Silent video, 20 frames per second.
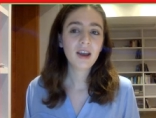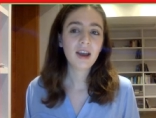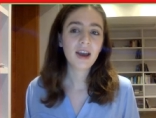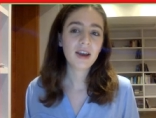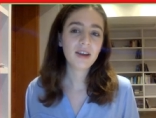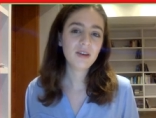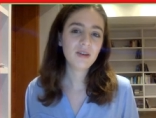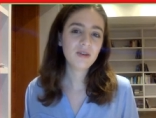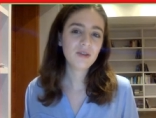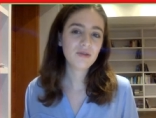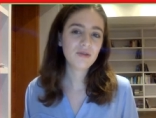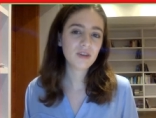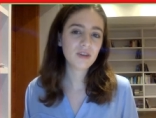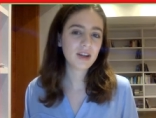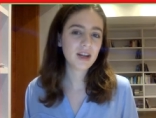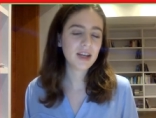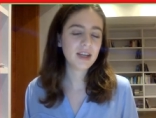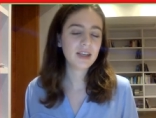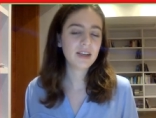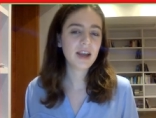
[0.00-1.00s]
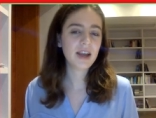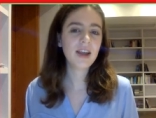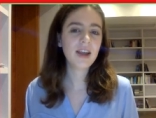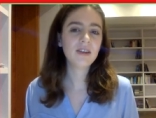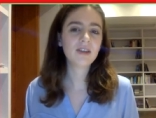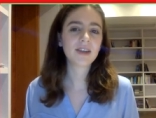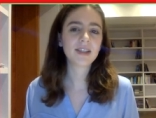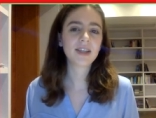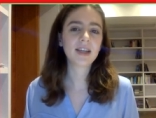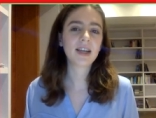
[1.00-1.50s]
I know the rook on h8
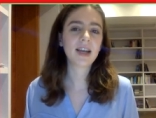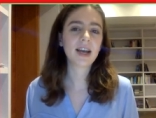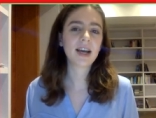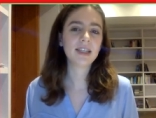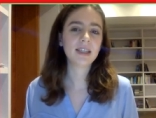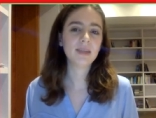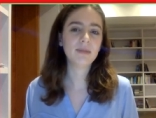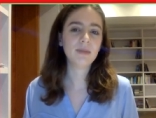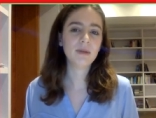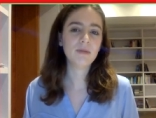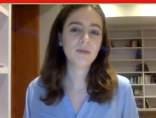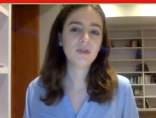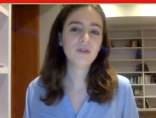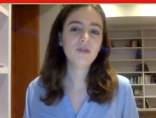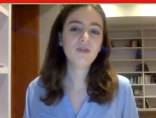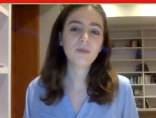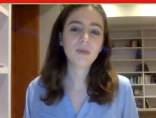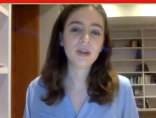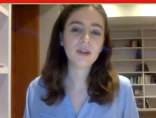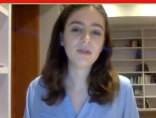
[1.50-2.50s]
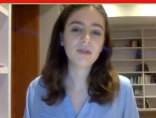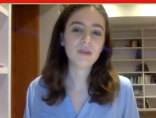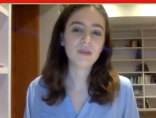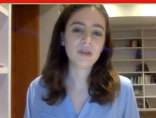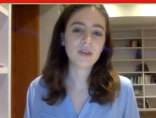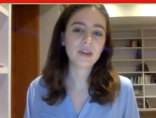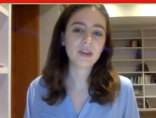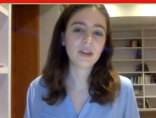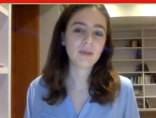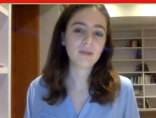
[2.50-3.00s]
looks like it hasn't been moved, but if you
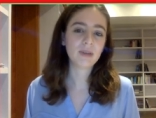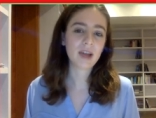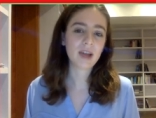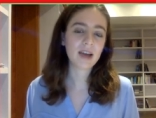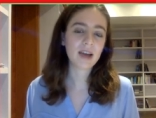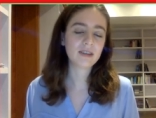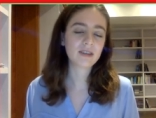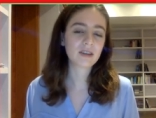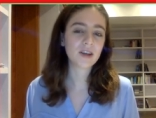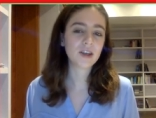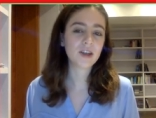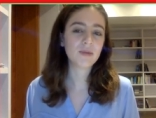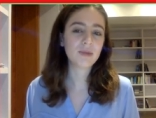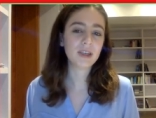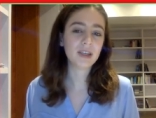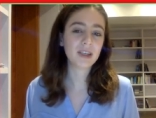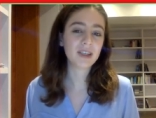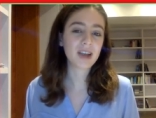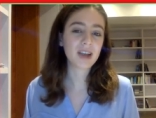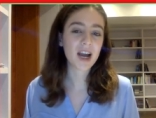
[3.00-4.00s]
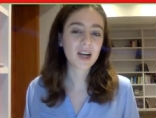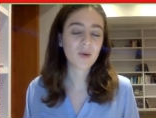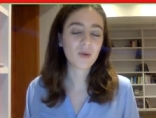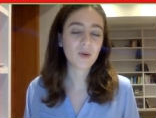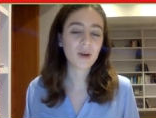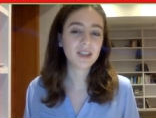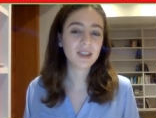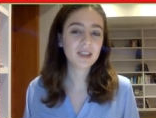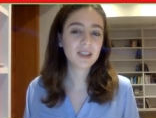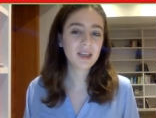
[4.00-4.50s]
think the plan is going to be attack
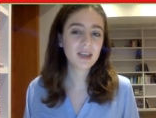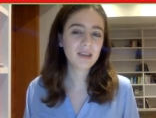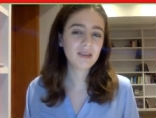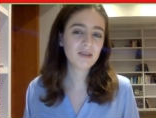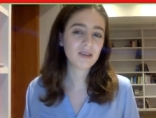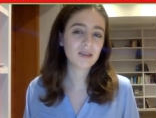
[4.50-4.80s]
white's king,